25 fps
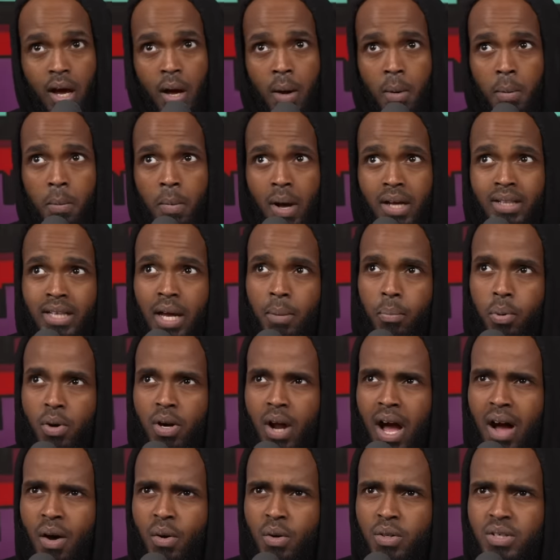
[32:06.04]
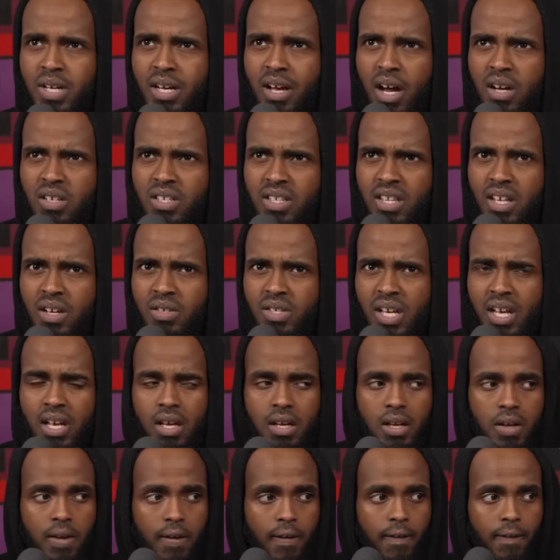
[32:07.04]
I, um, at that point, how old was I? I was, I hold
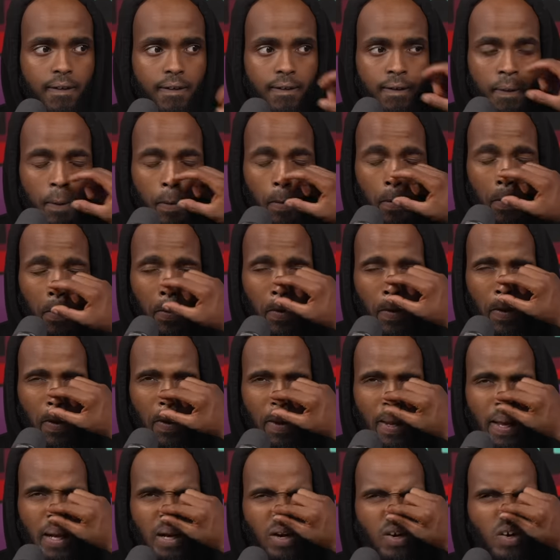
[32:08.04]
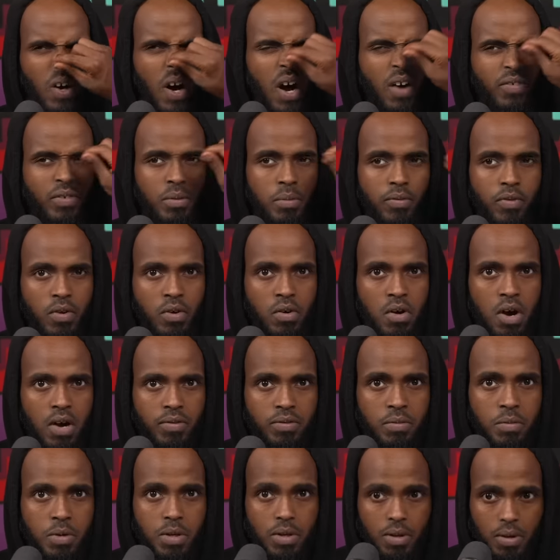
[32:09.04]
on. That's something he knows. Yeah, look after me,
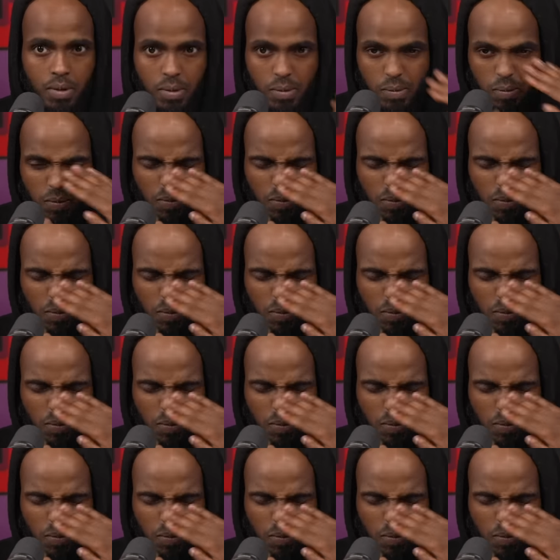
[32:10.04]
photograph me.